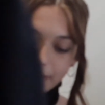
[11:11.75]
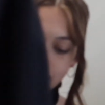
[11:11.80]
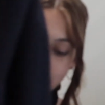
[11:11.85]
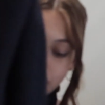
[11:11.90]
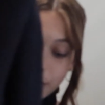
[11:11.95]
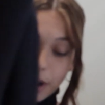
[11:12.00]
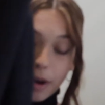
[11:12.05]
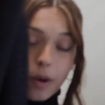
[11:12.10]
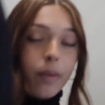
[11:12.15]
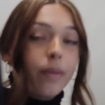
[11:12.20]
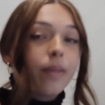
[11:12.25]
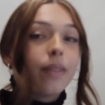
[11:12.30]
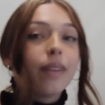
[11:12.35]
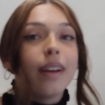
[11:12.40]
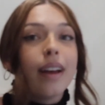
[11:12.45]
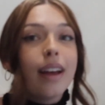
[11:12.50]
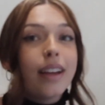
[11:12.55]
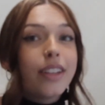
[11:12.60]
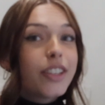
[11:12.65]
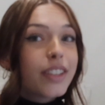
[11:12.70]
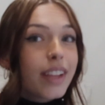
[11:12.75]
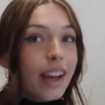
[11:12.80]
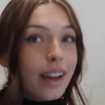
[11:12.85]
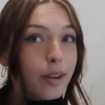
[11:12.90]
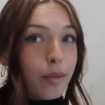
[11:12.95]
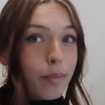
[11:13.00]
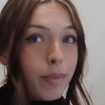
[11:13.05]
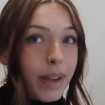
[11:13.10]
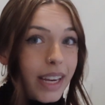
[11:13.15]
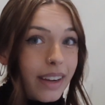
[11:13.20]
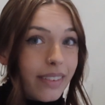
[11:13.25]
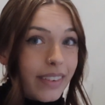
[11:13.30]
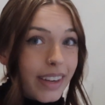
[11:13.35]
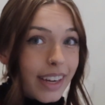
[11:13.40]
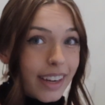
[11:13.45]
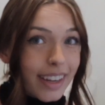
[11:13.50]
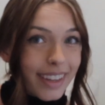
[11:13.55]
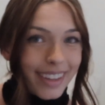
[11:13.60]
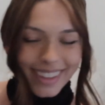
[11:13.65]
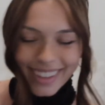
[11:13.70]
So I just had a
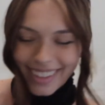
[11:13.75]
baby